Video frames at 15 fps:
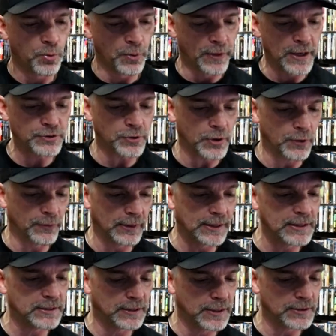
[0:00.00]
when they started
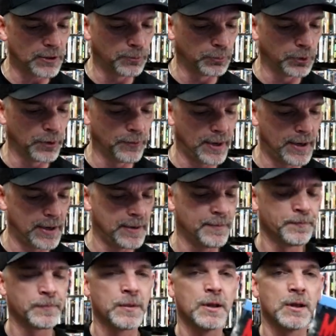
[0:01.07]
releasing these on Blu-ray.